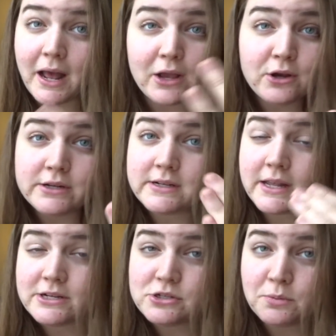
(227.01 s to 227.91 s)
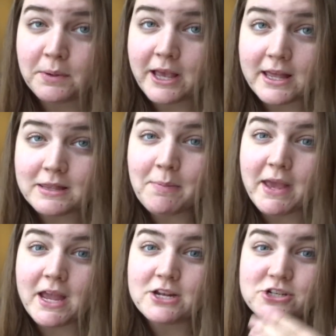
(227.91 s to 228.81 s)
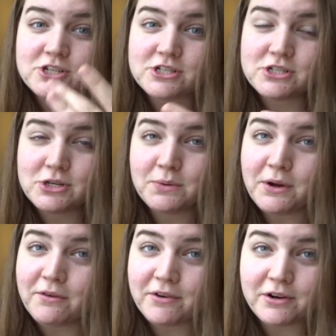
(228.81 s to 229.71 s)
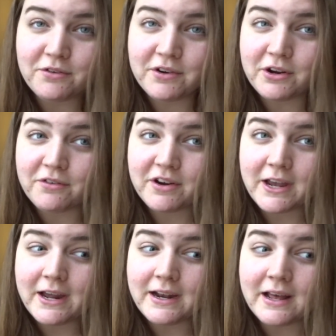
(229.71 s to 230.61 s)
I couldn't like duplicate the page and just do it over and over and over again.